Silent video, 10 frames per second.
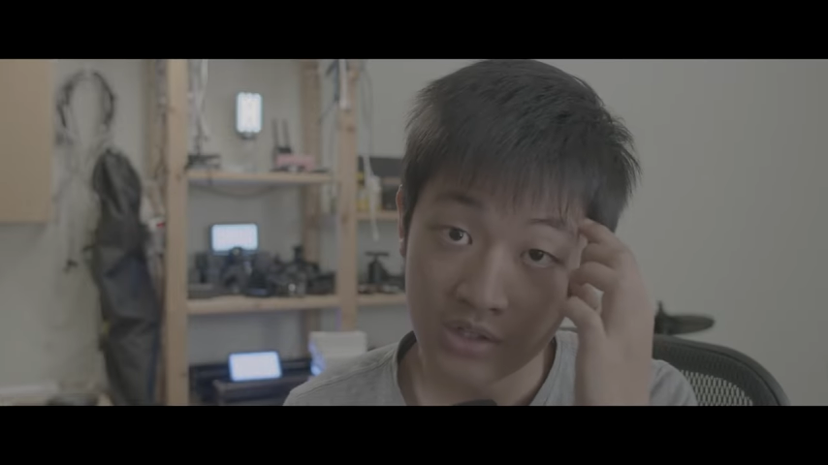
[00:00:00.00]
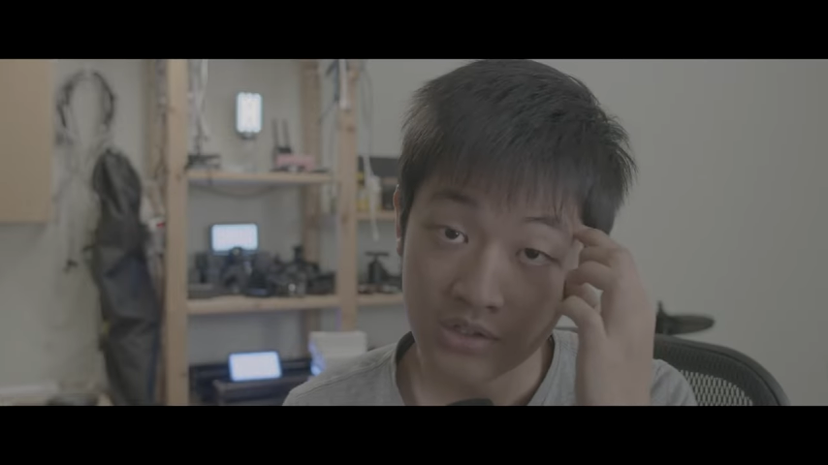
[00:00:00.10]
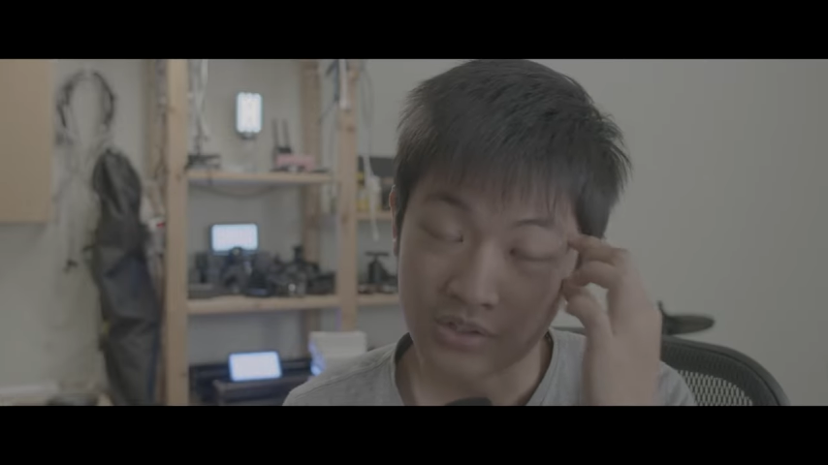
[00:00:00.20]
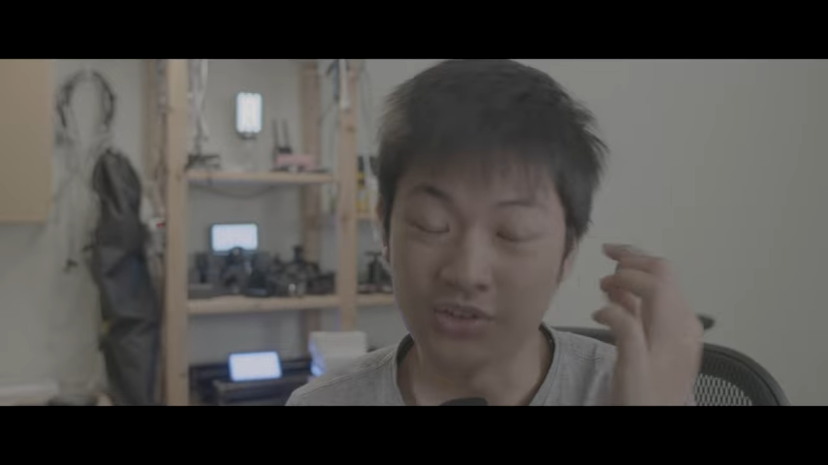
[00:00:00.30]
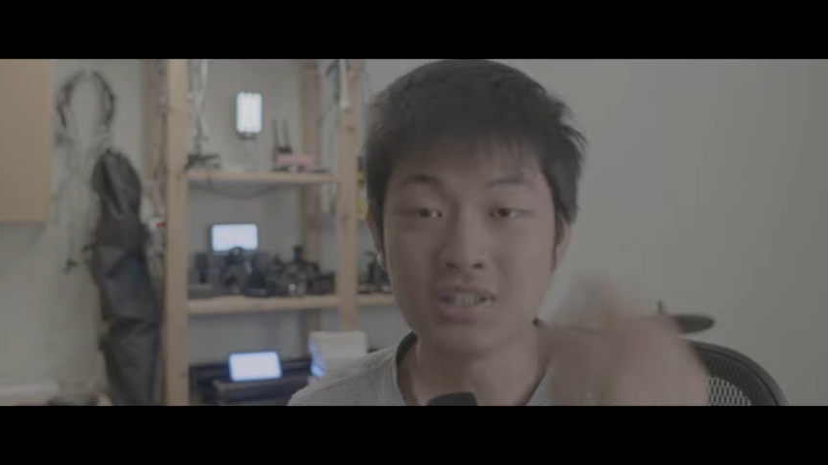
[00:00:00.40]

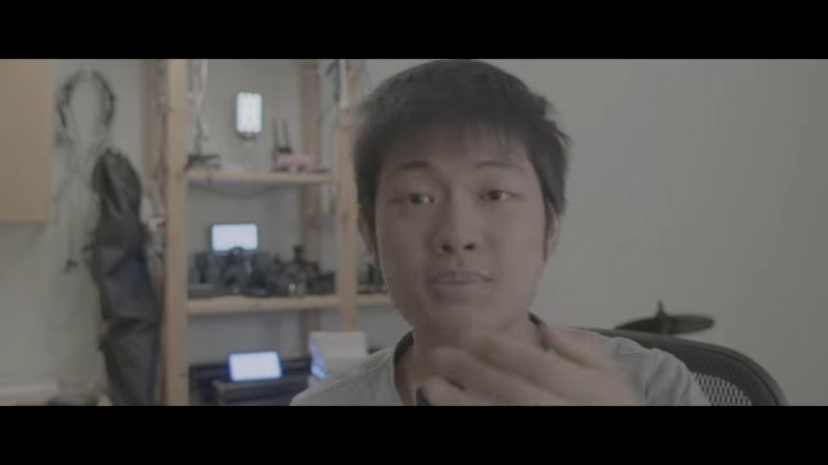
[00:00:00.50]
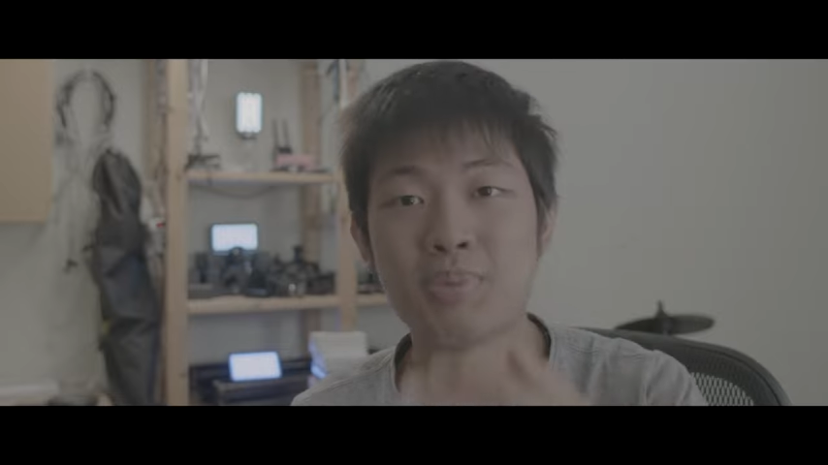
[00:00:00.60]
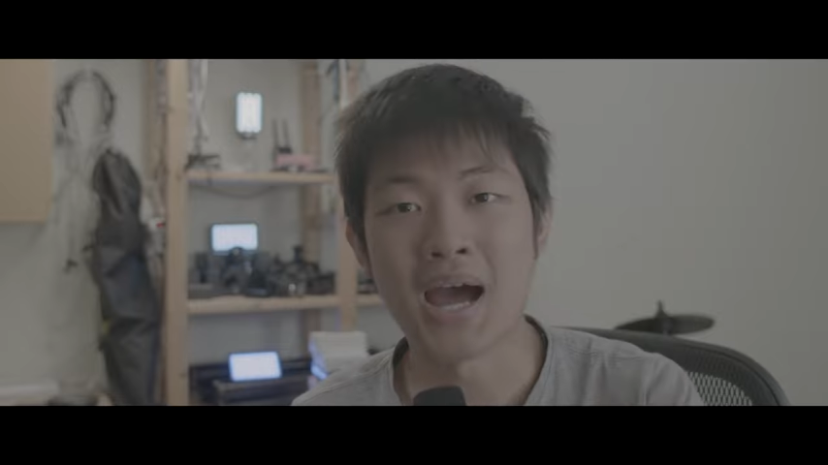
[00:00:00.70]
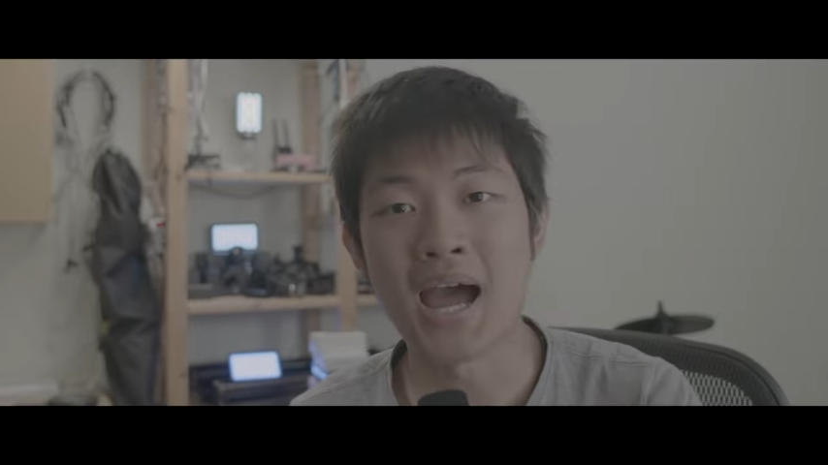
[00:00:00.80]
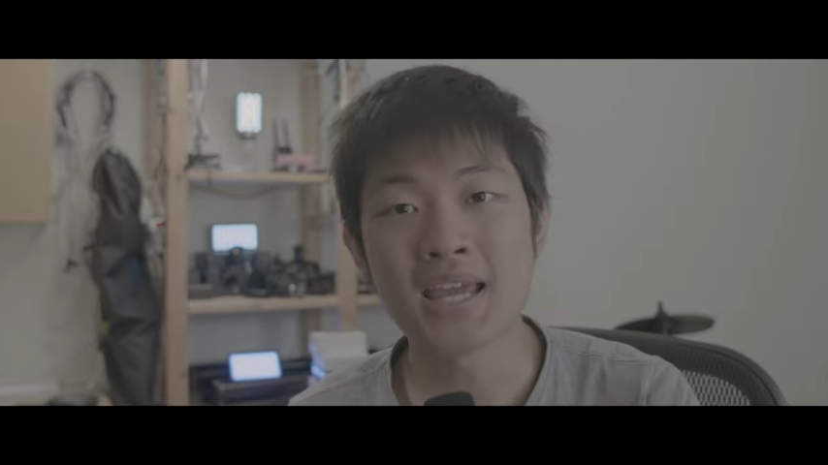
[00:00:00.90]
so this
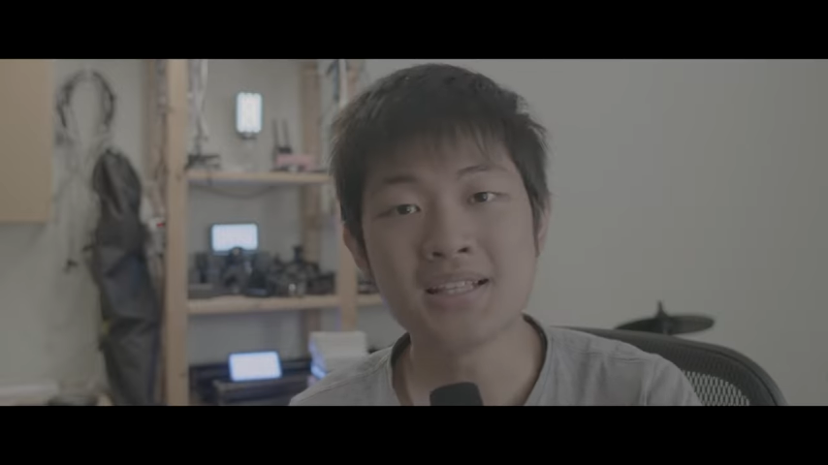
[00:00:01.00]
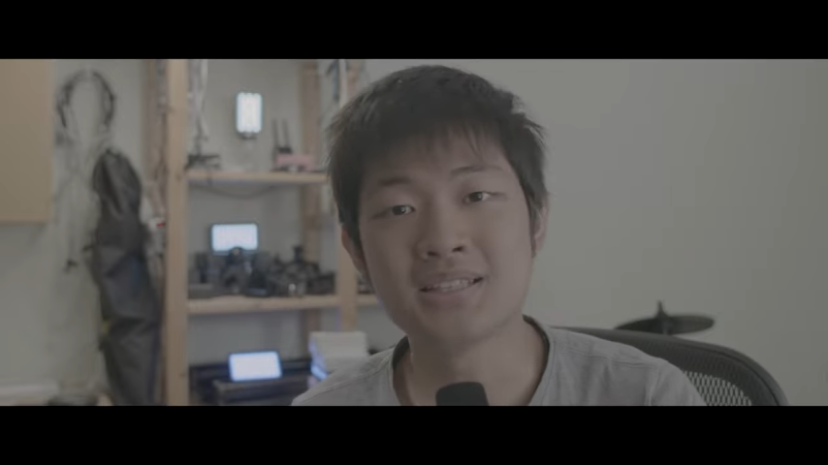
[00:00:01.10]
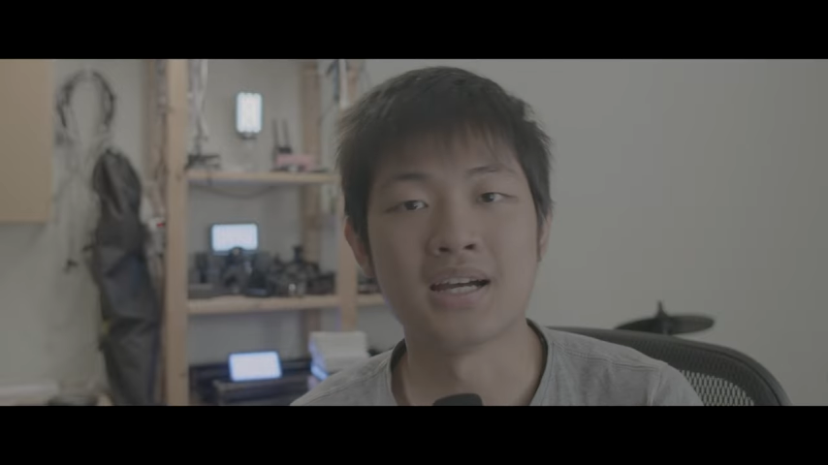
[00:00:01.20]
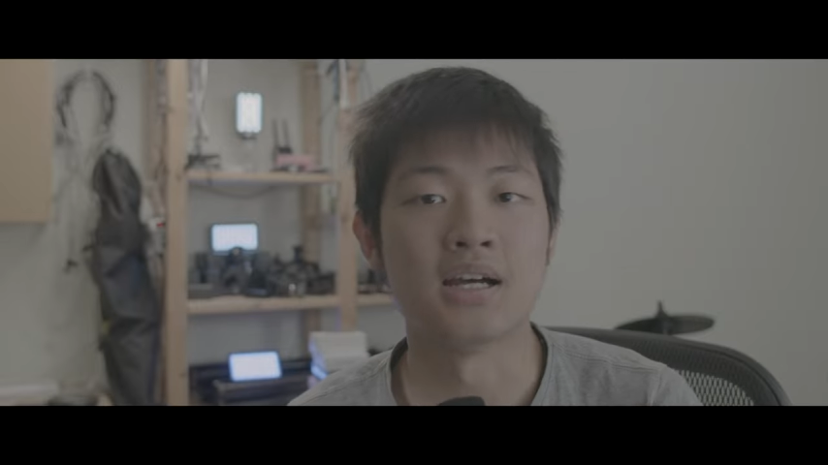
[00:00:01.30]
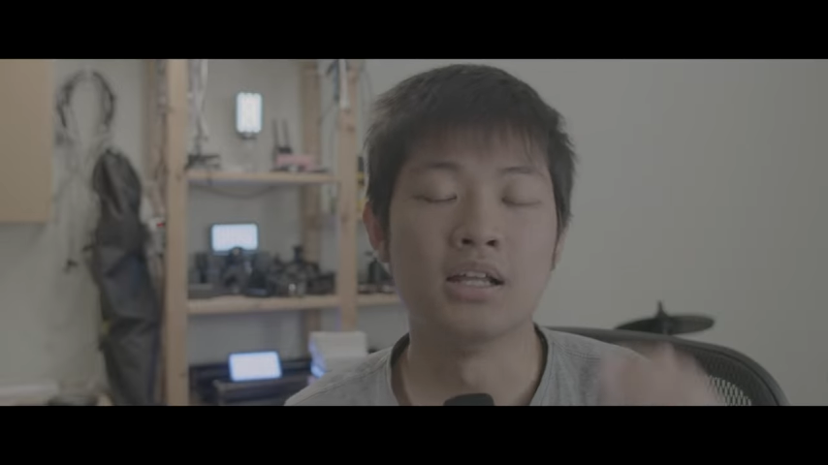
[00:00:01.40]
Pinta,